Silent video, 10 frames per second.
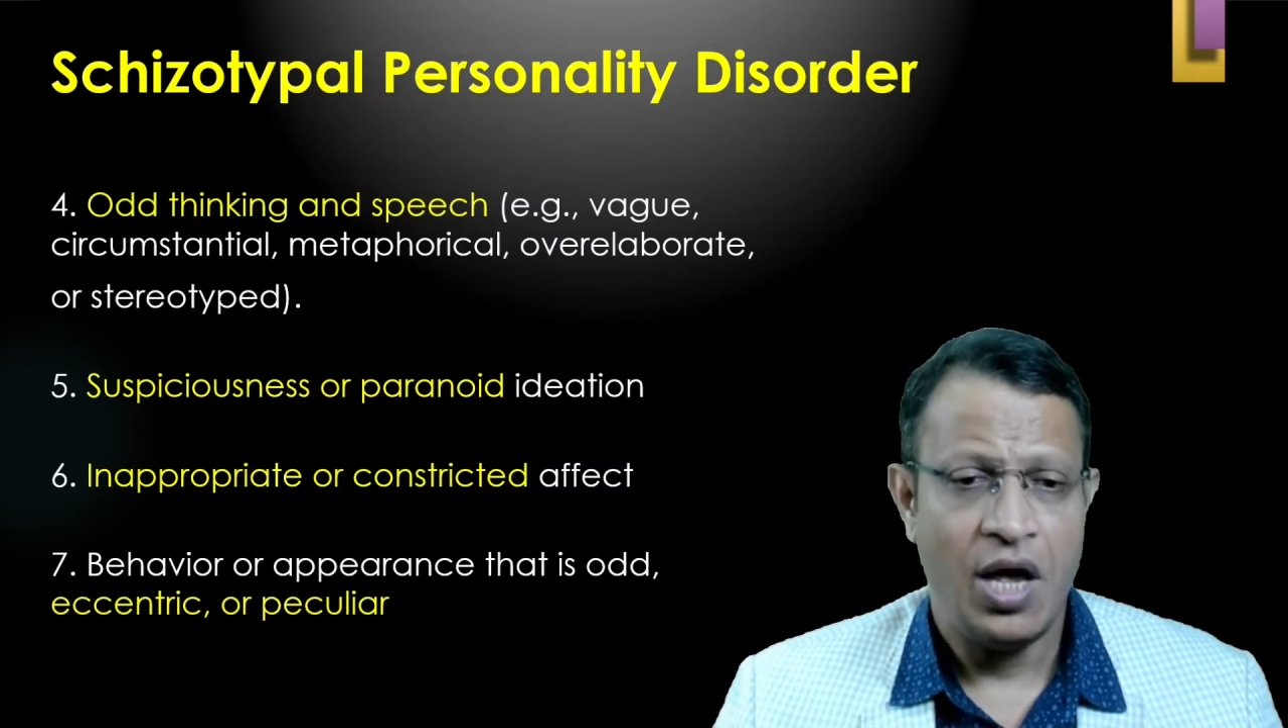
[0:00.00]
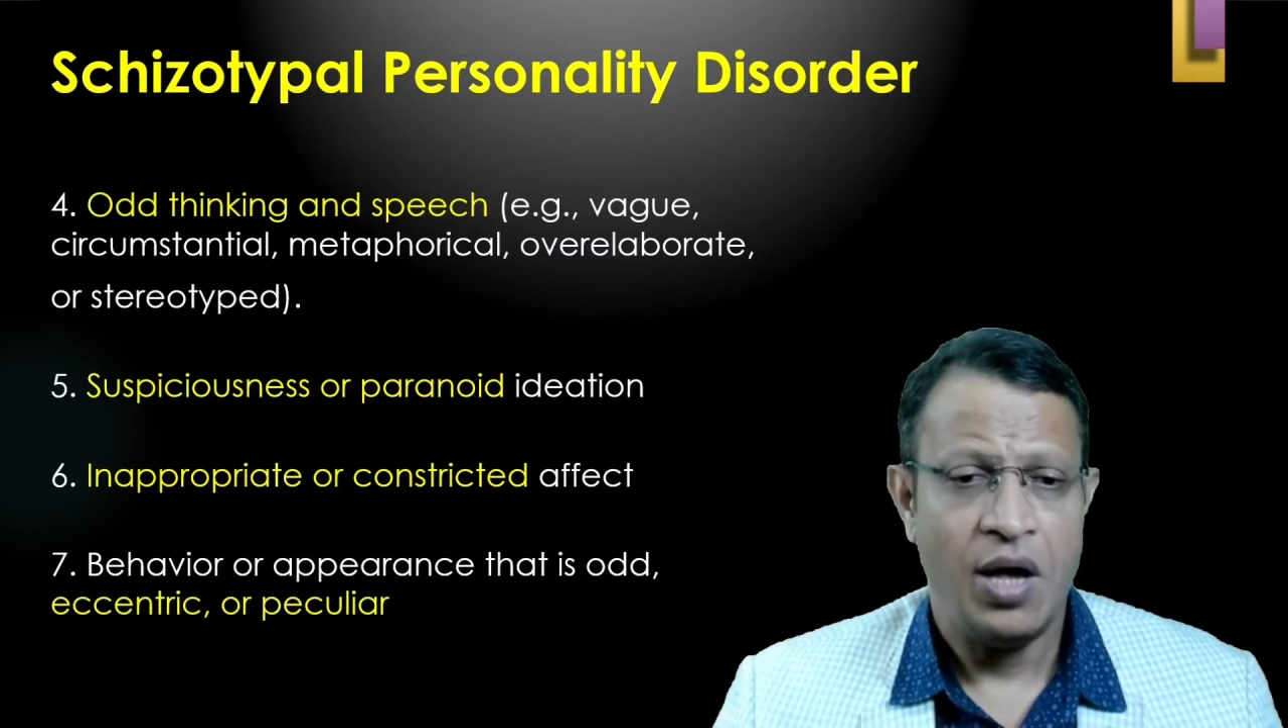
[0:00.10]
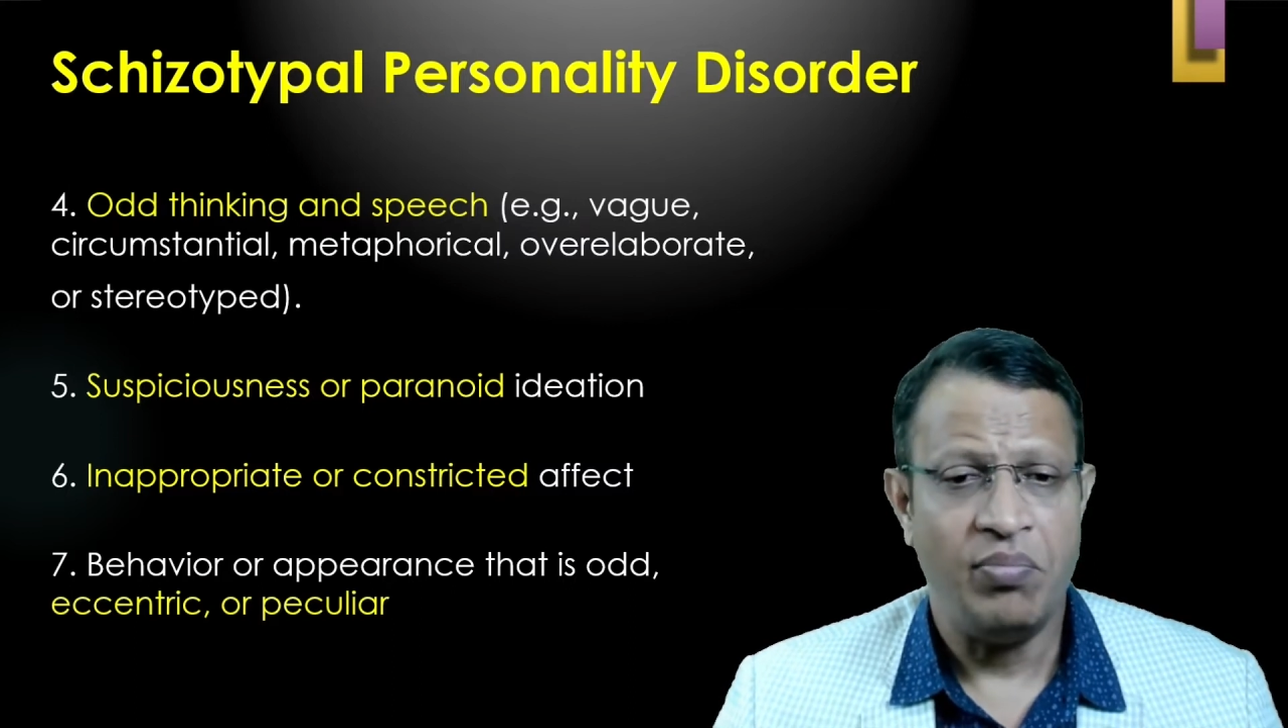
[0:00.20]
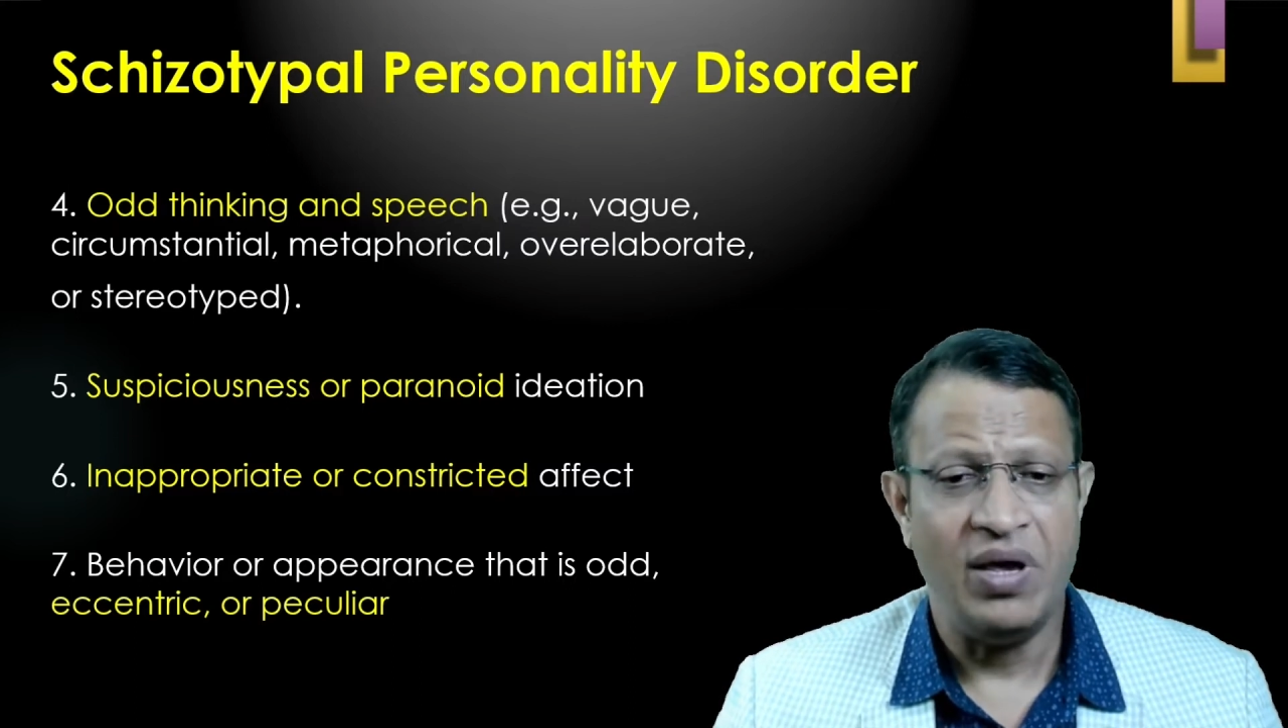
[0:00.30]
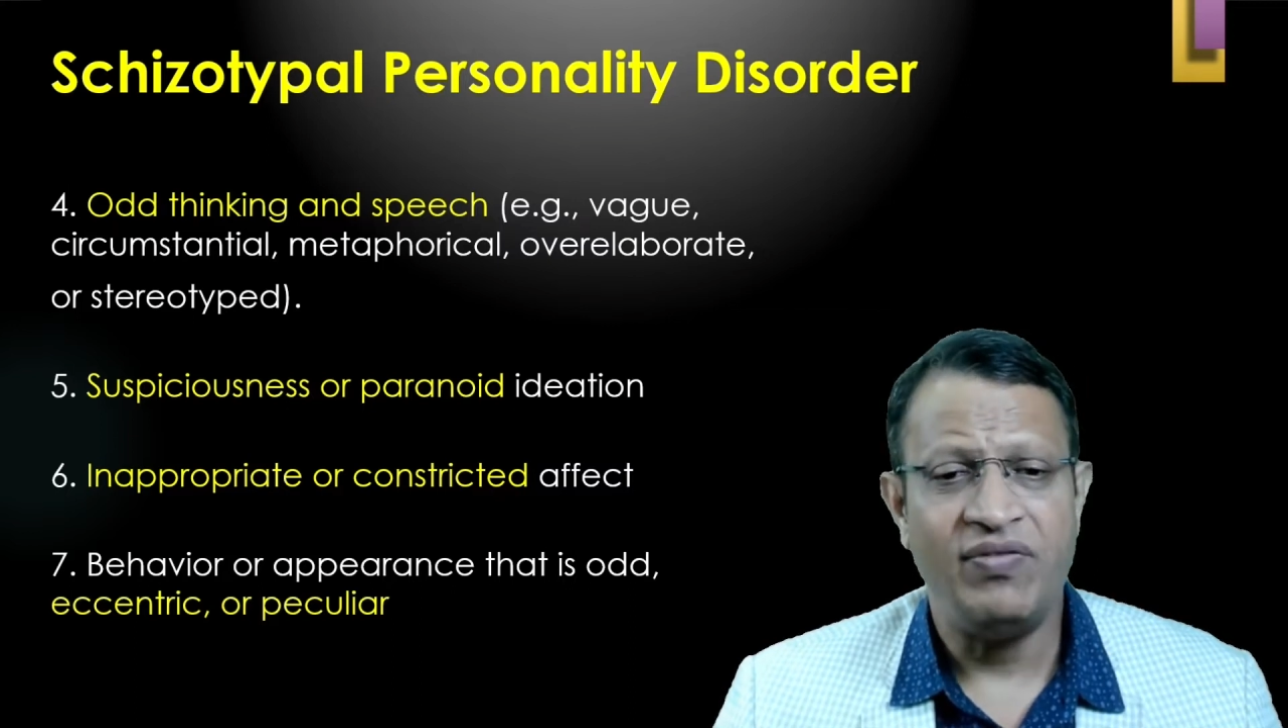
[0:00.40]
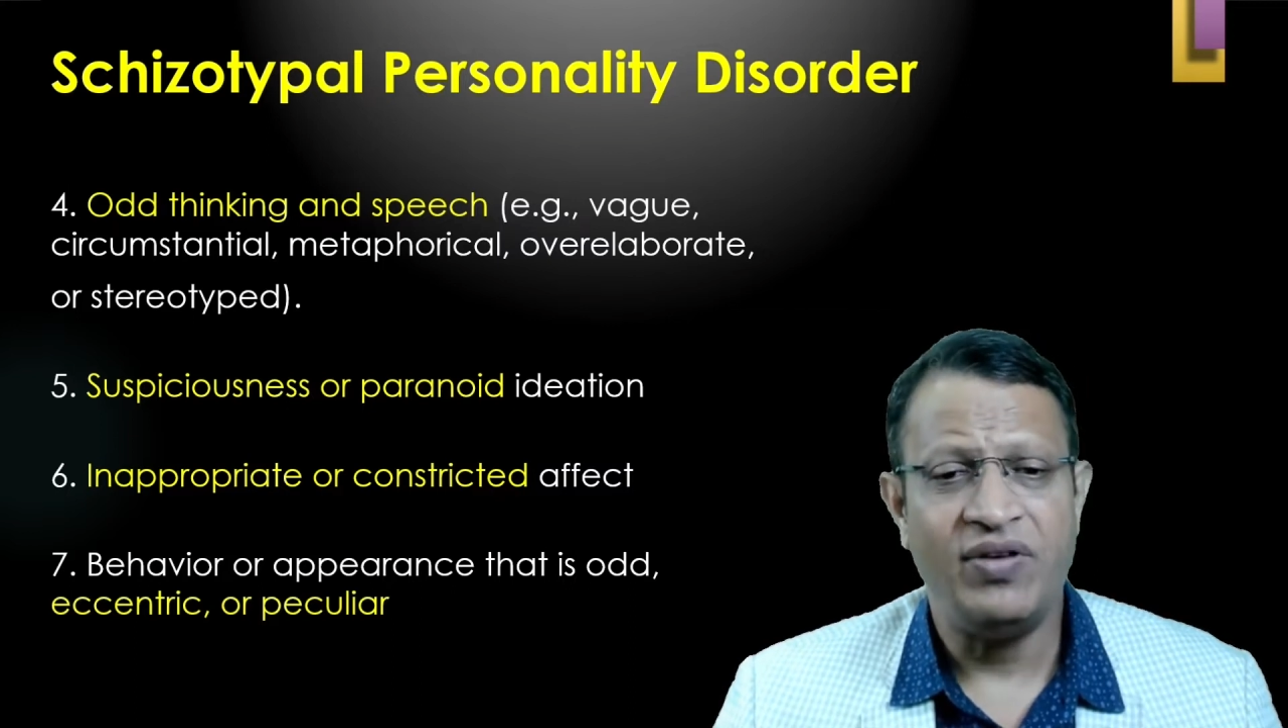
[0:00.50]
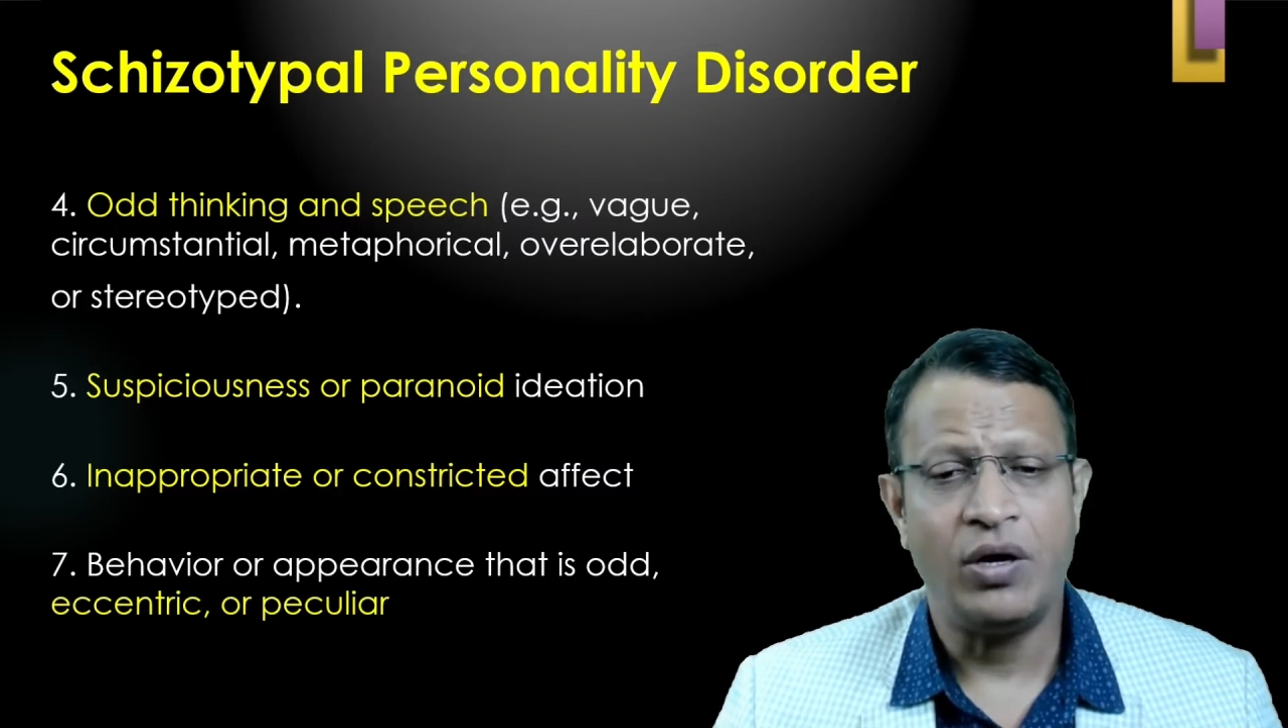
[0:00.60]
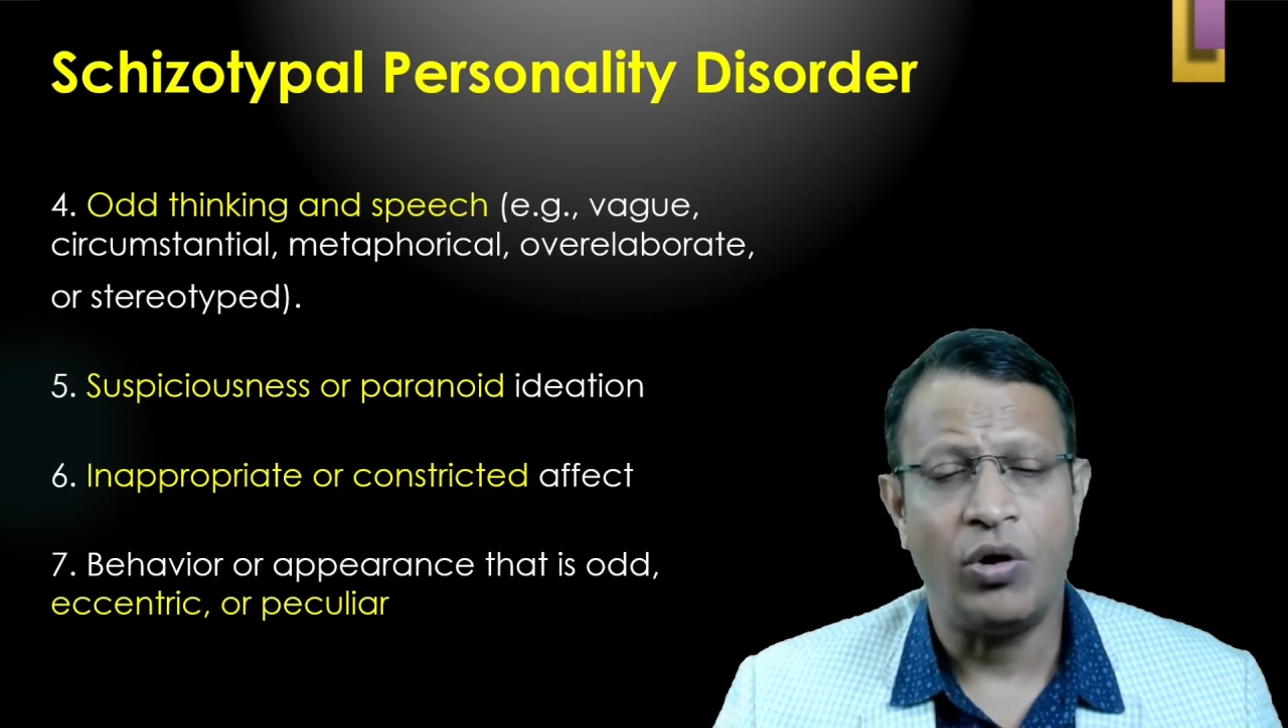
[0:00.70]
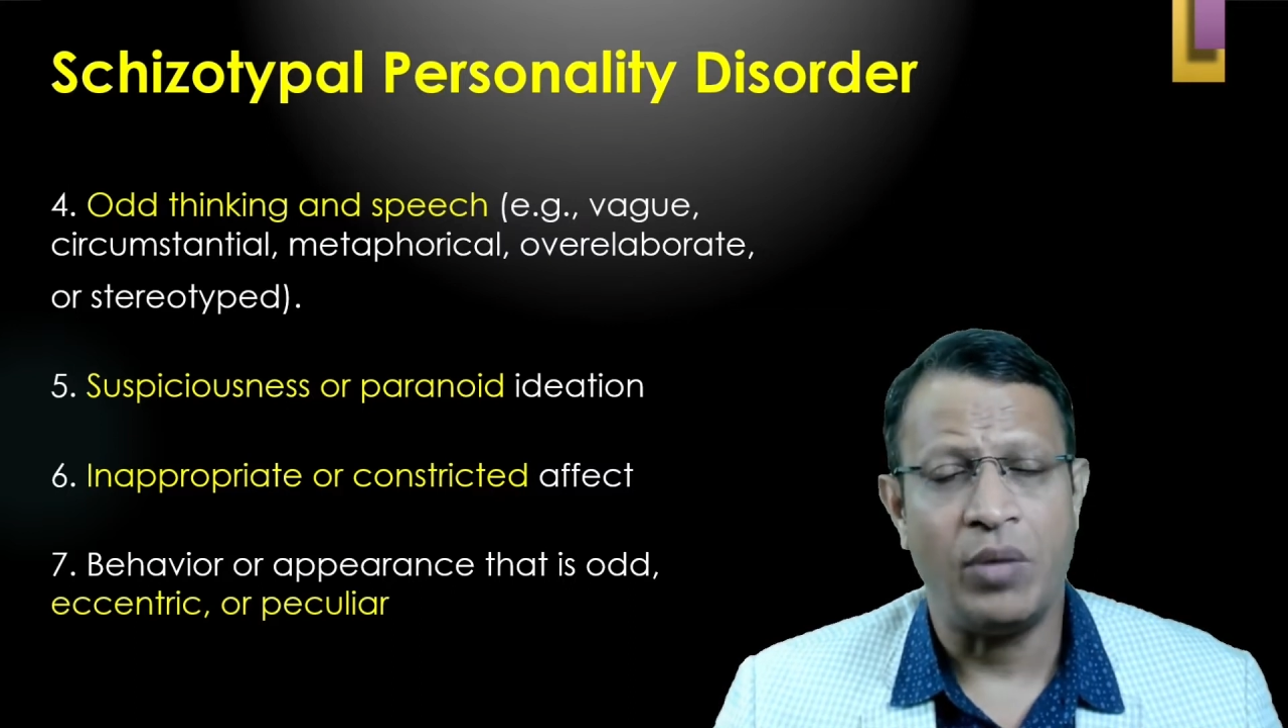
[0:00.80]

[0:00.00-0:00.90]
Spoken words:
Behavior or